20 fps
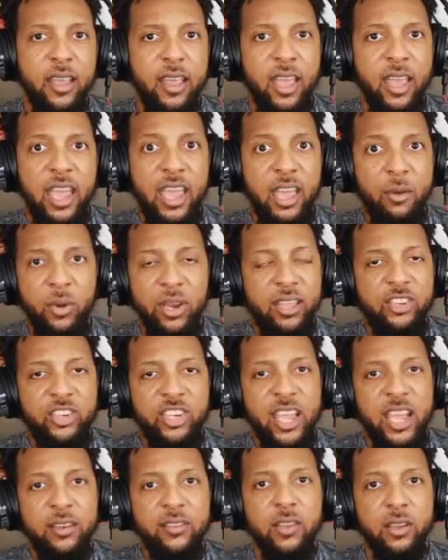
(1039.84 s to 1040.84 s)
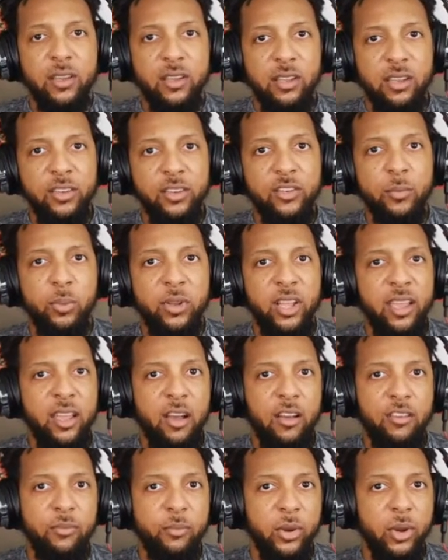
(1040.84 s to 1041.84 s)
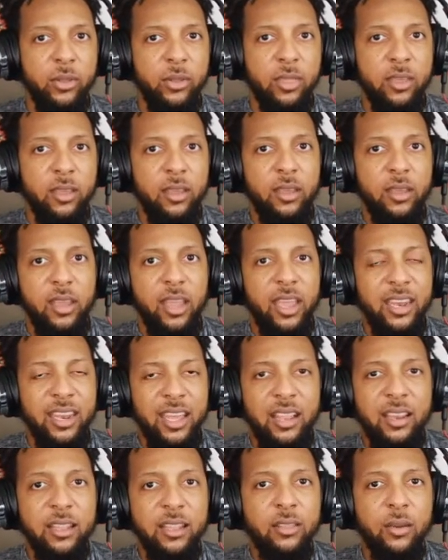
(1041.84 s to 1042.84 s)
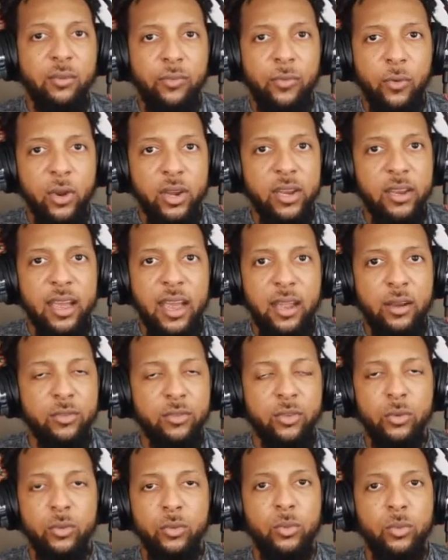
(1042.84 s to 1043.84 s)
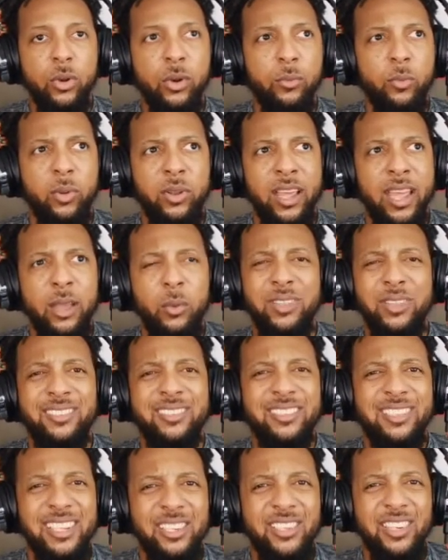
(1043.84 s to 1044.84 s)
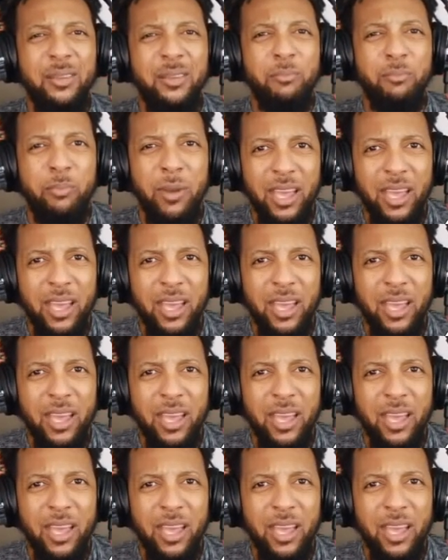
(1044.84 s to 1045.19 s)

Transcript: And with a chance to clinch a playoff berth. And they let the 49ers, who were playing with C.J.